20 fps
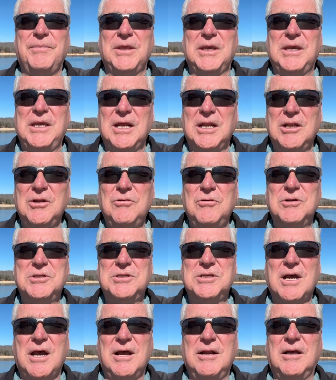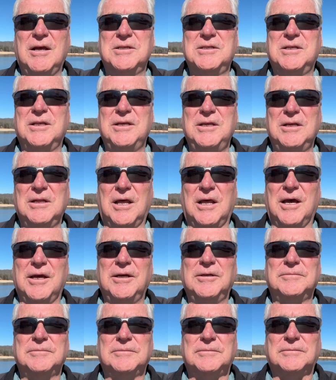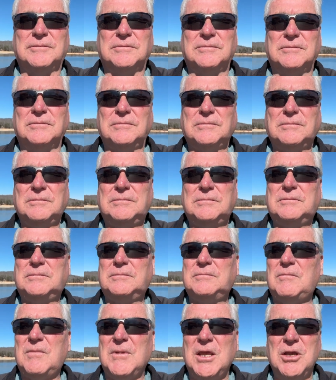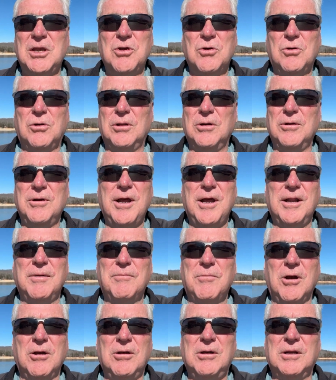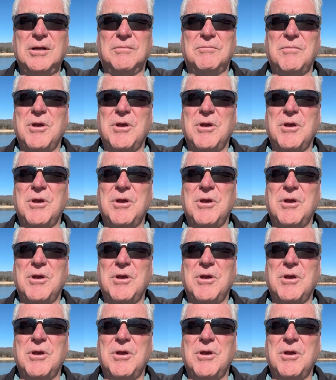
Get into a side hustle that you like and go learn how to market it.